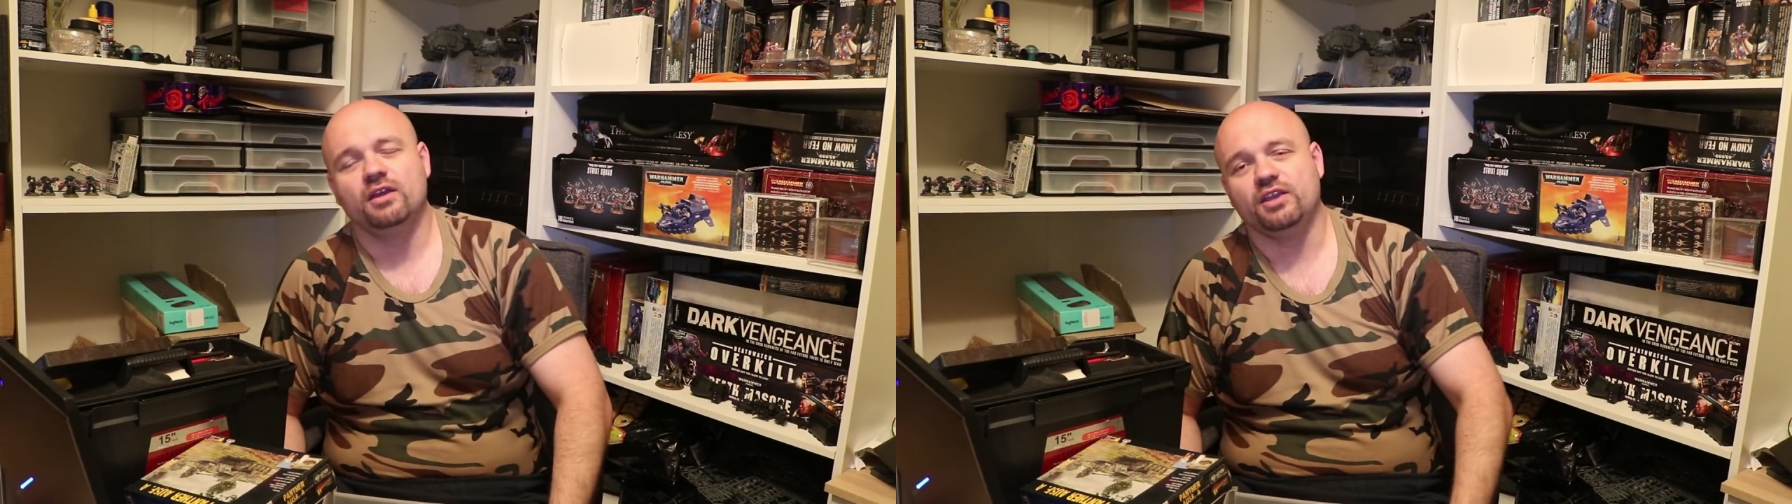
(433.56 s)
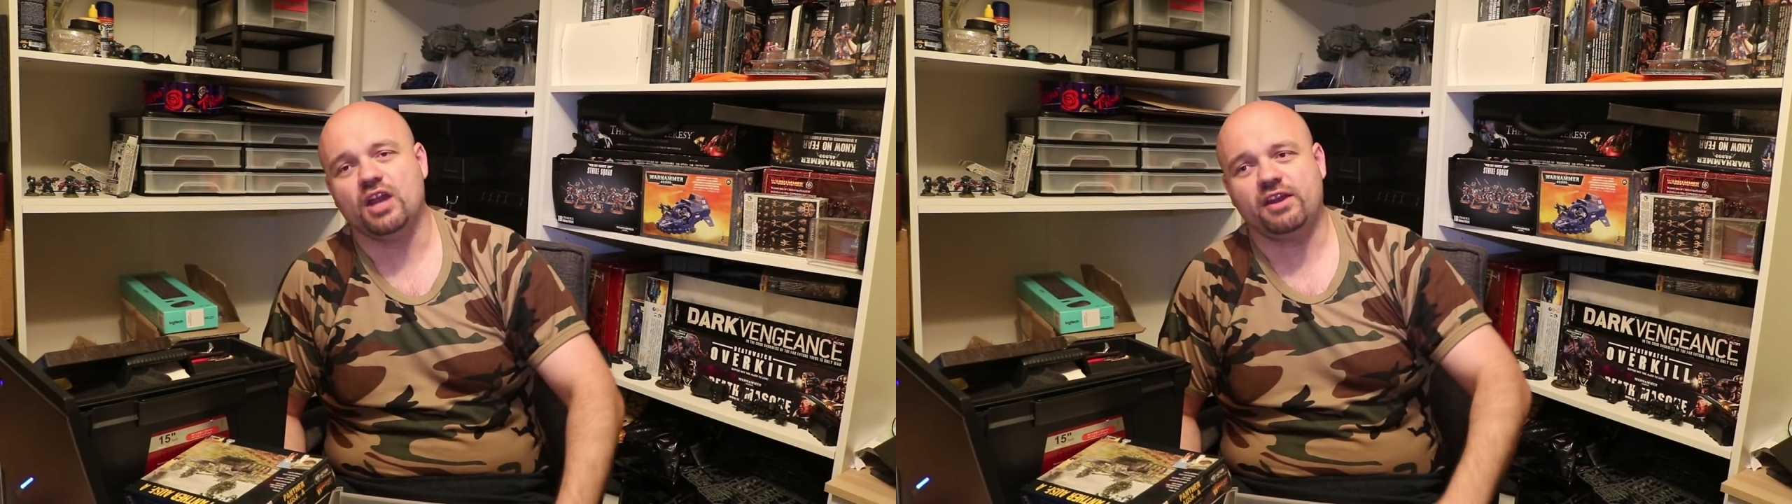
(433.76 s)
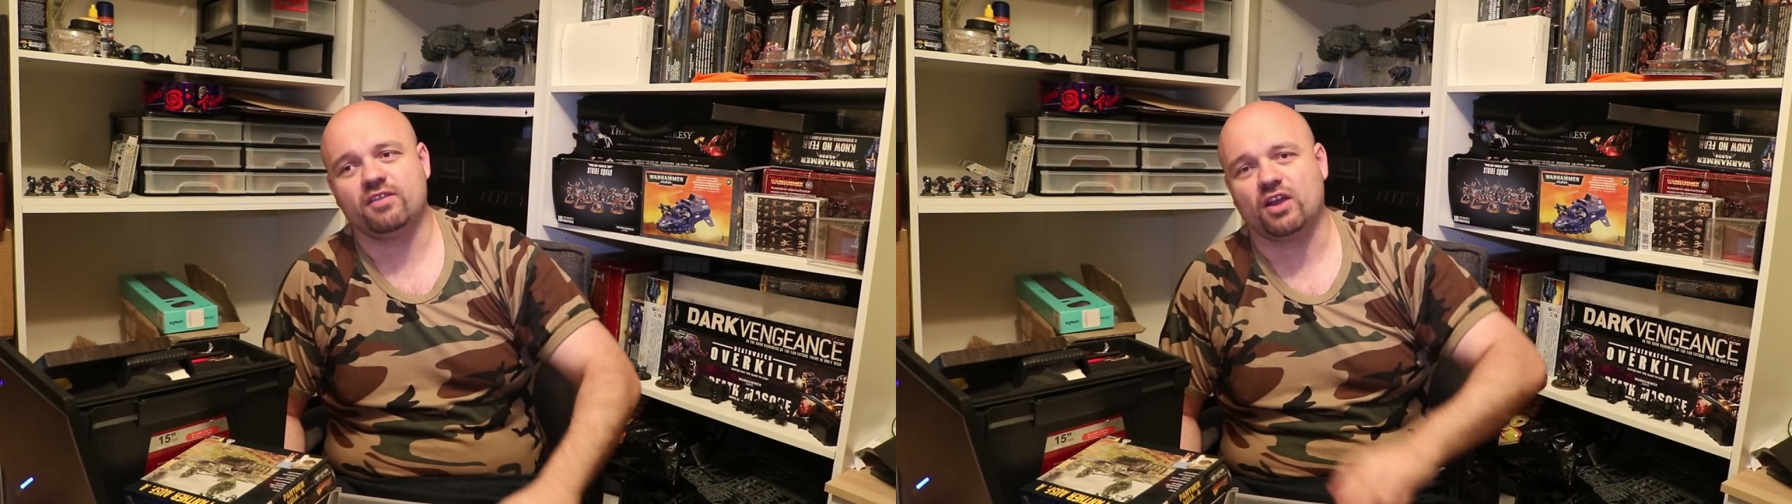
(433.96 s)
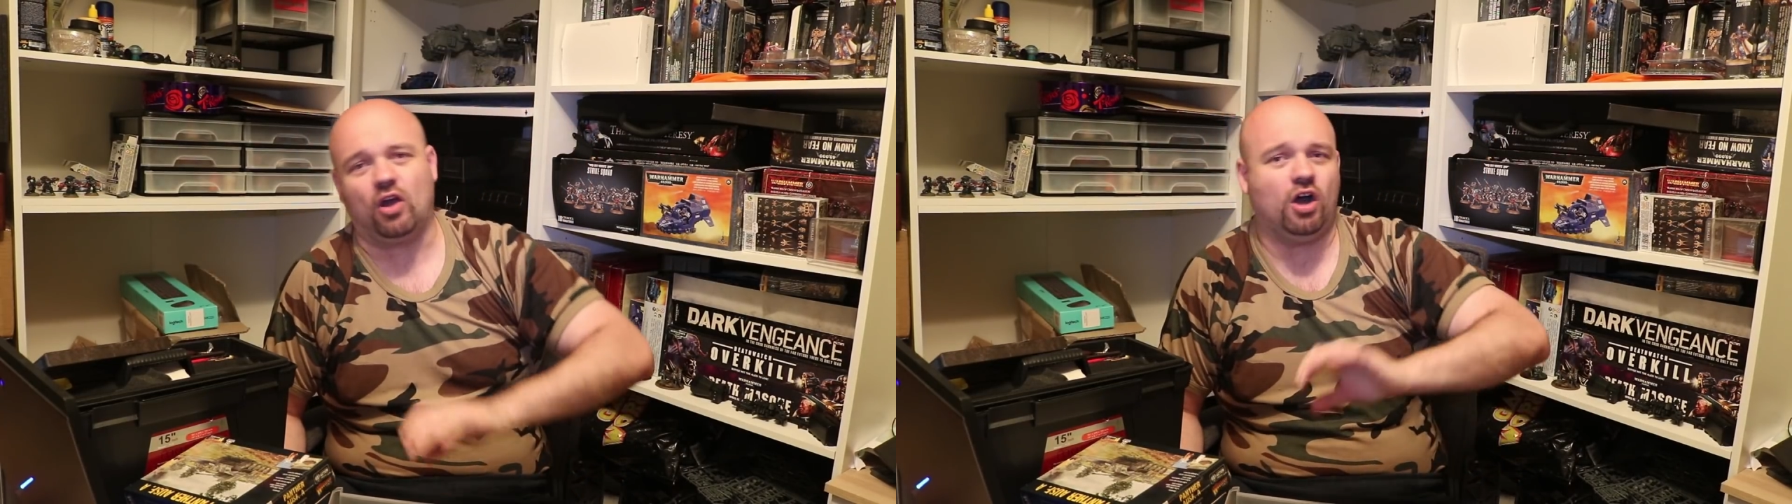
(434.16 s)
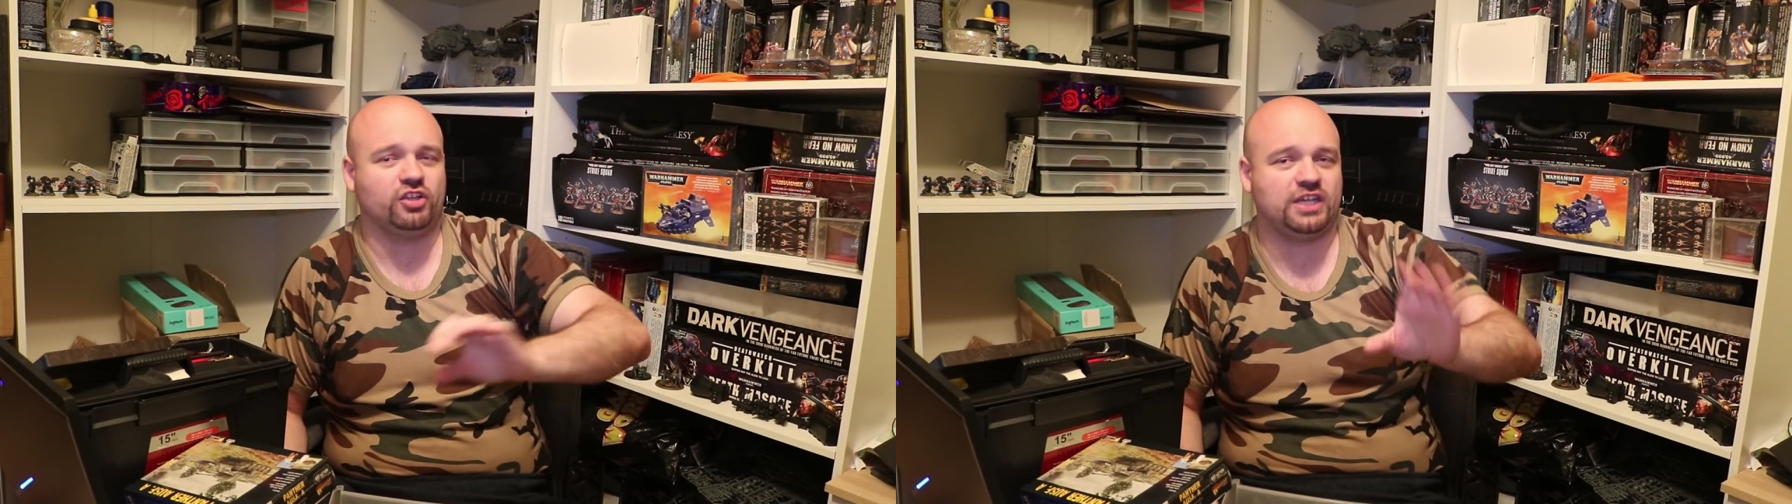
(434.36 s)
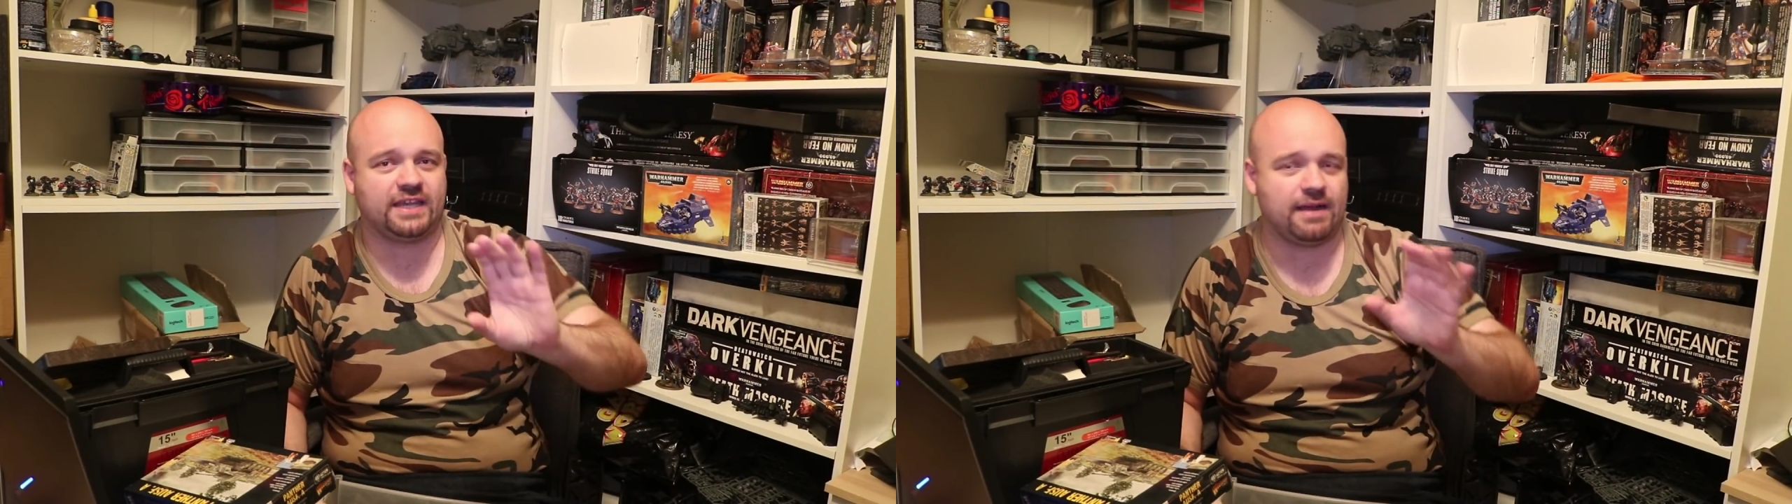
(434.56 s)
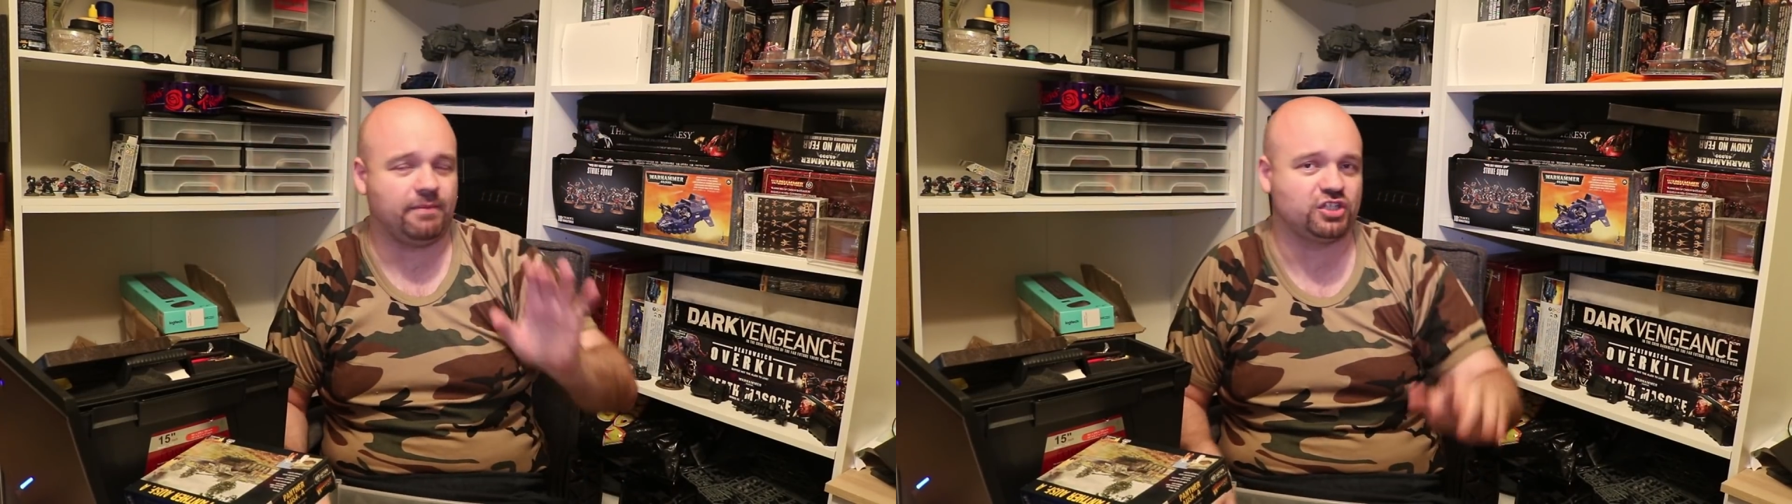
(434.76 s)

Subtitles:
you know, and he's like, oh, check out my